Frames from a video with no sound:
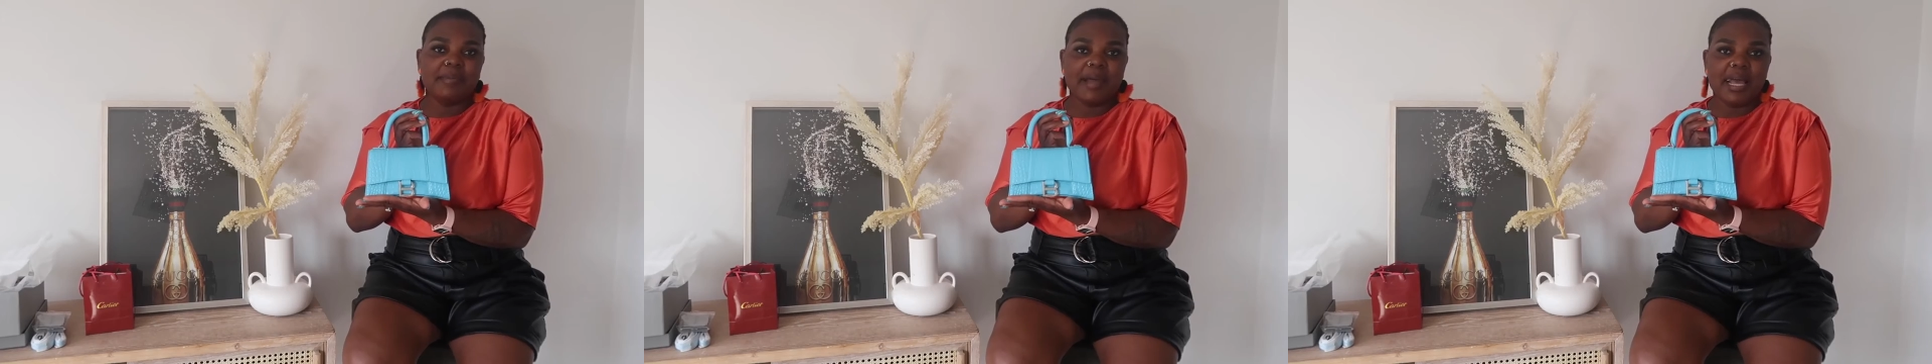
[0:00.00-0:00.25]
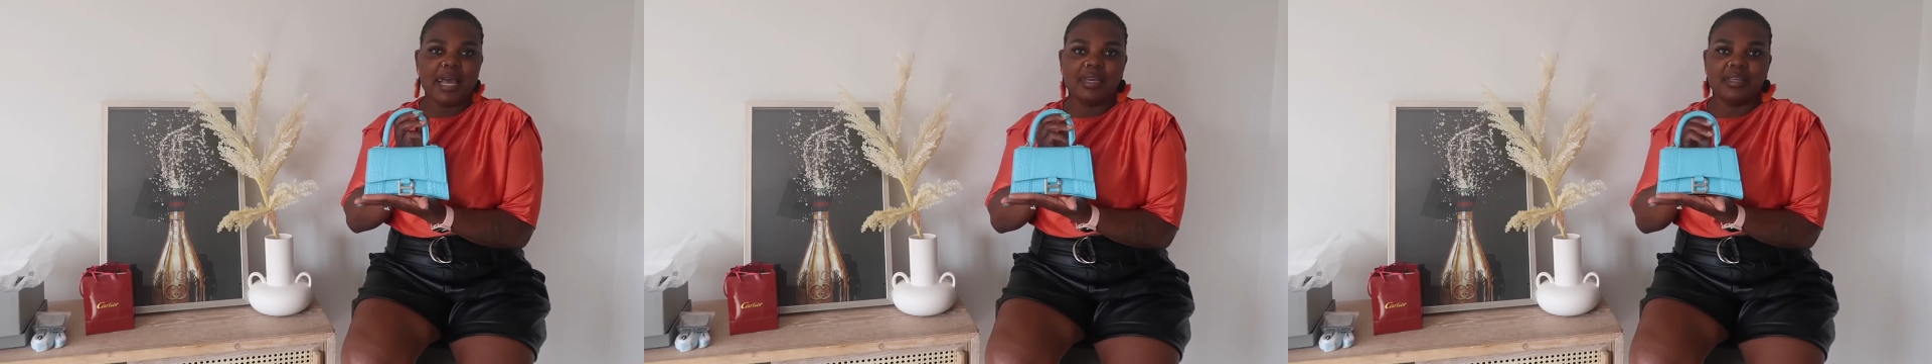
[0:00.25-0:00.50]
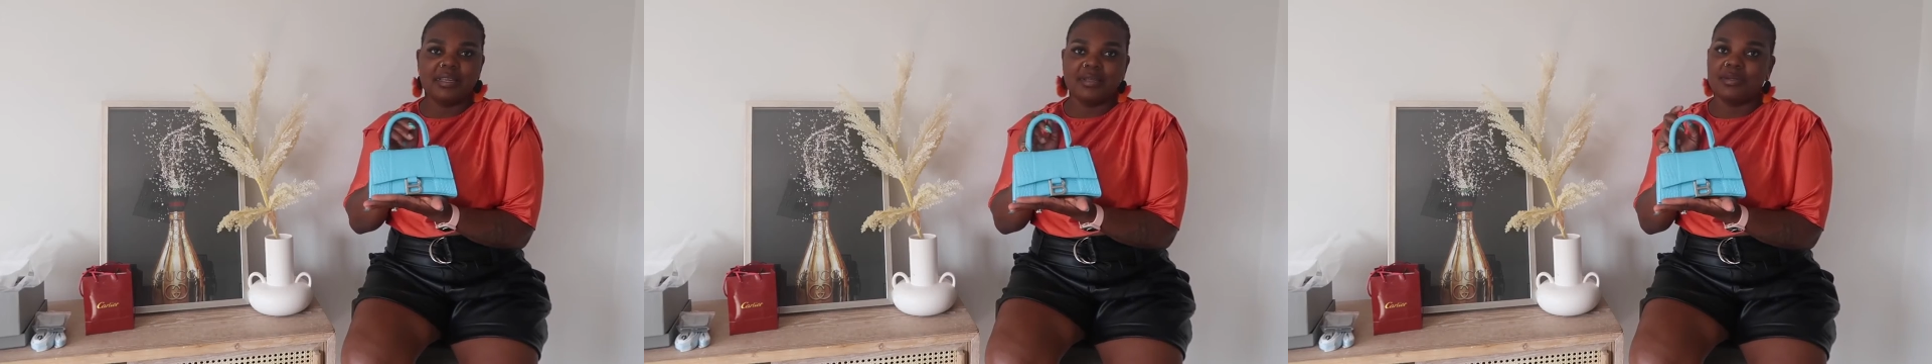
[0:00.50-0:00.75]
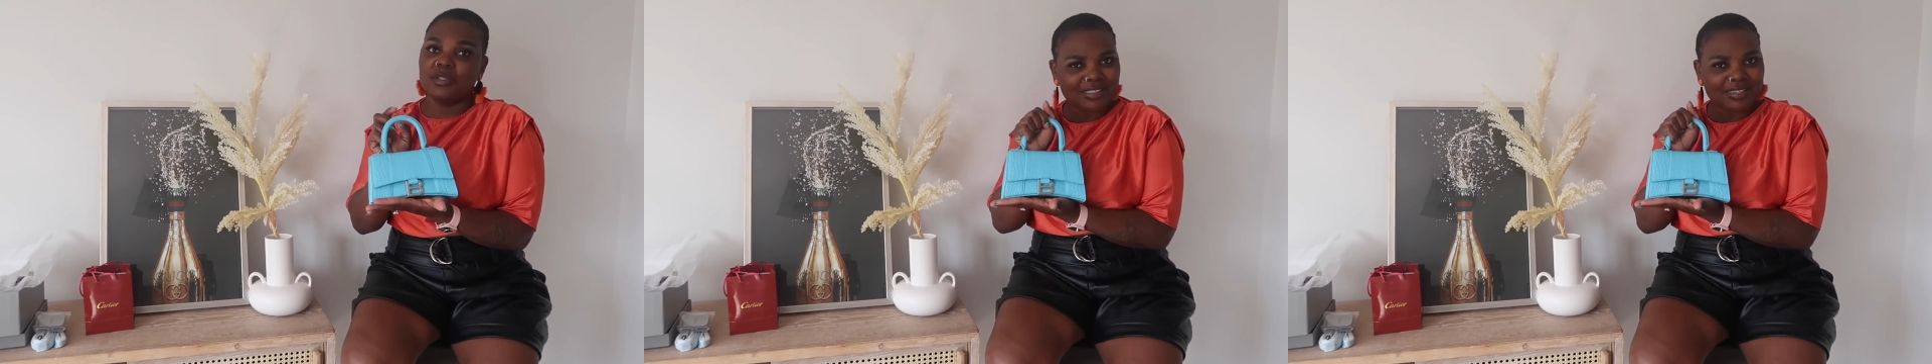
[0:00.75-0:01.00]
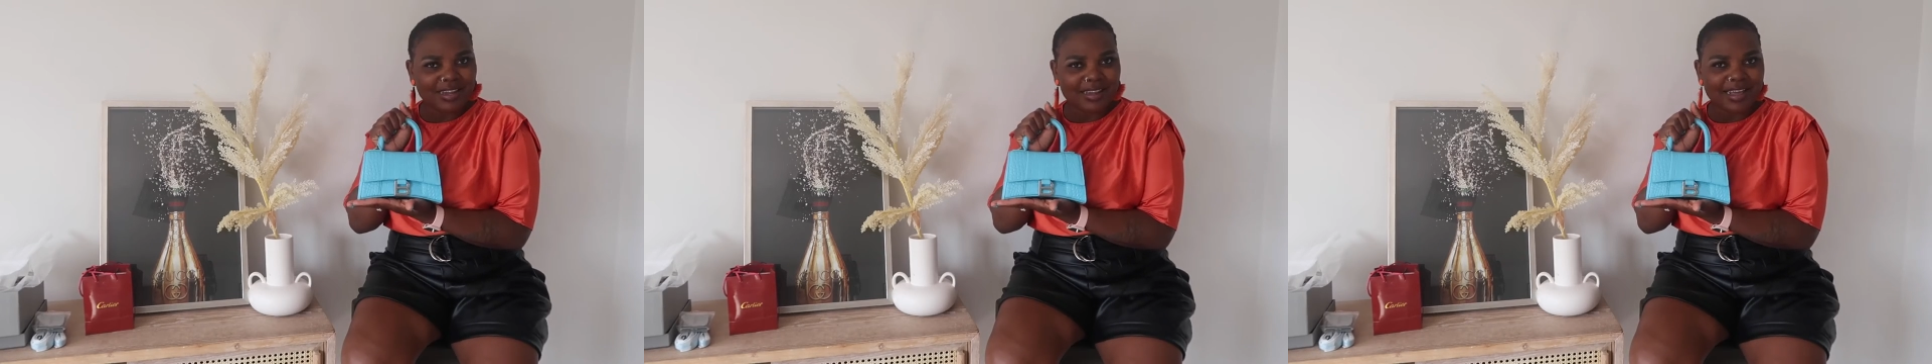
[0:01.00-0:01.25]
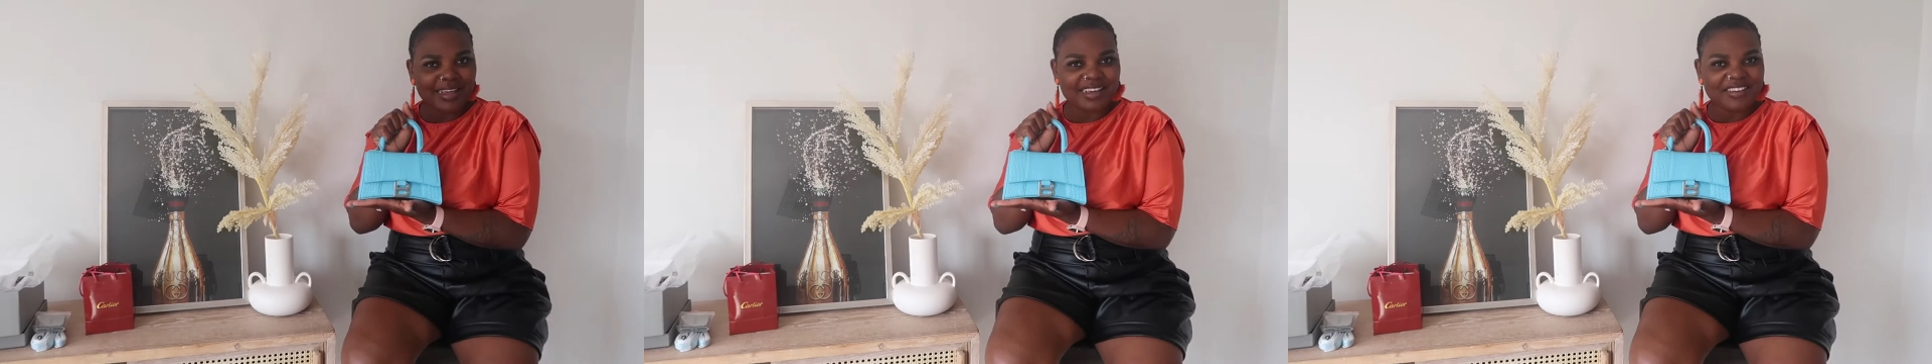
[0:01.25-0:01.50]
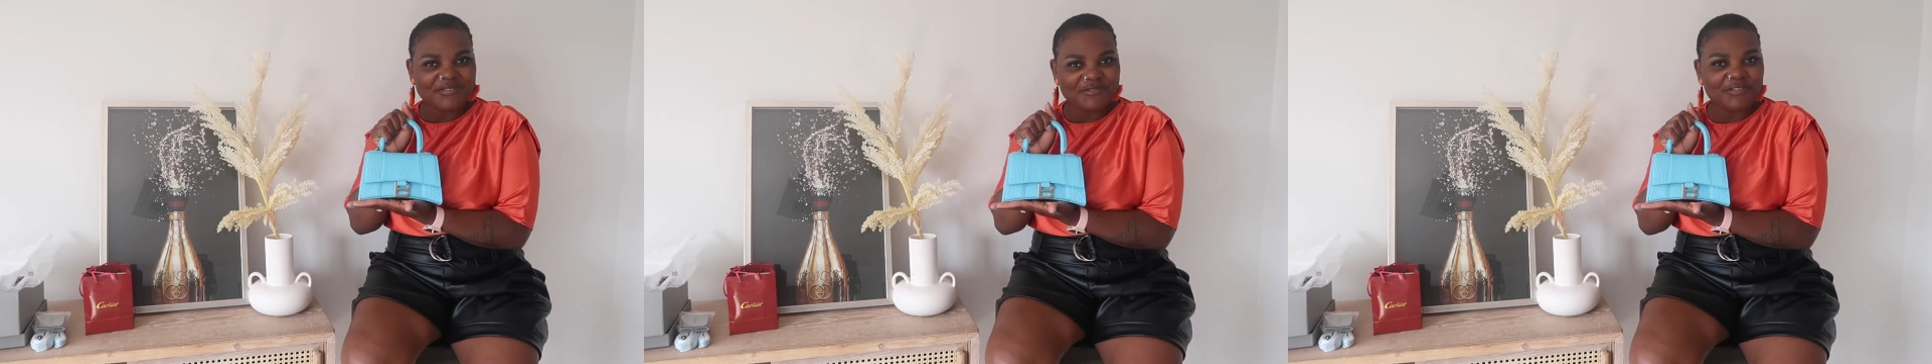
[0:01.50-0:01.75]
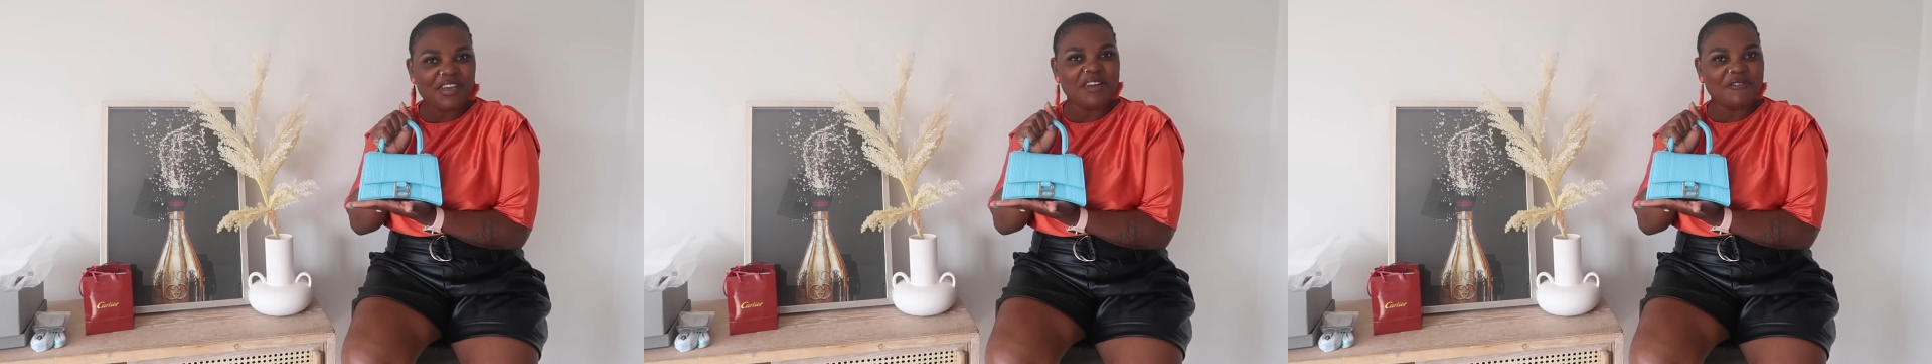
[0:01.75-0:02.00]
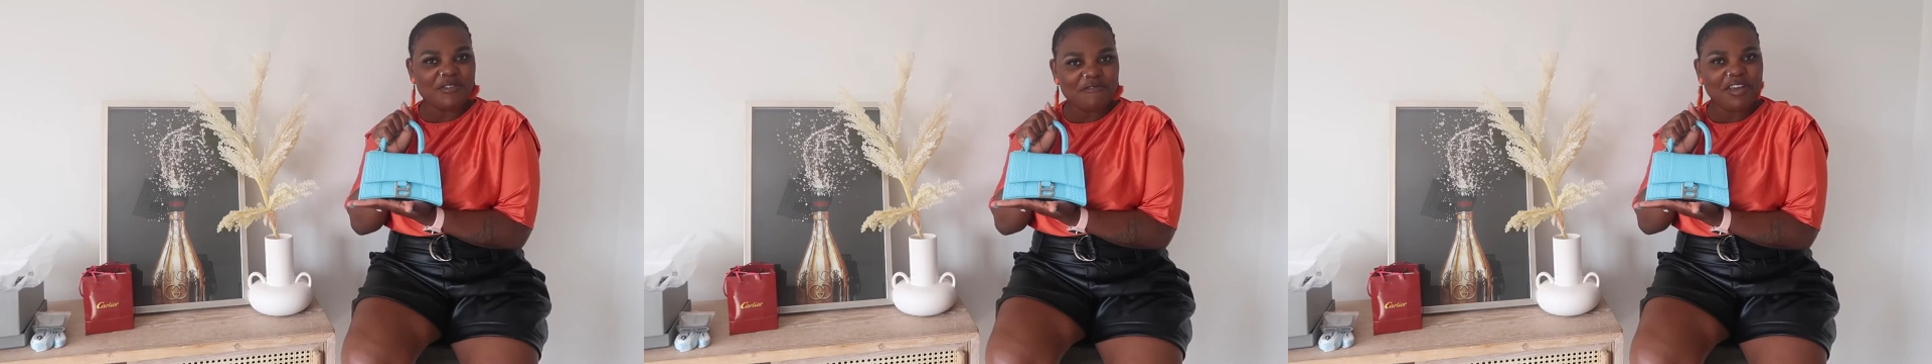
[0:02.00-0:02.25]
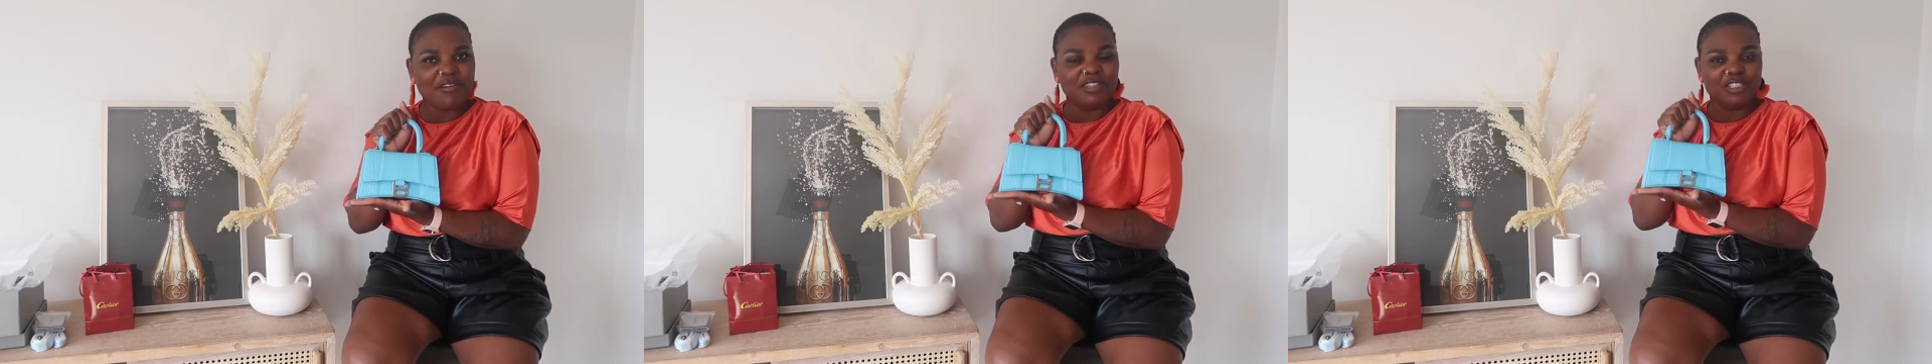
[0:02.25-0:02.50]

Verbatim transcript: bag is like very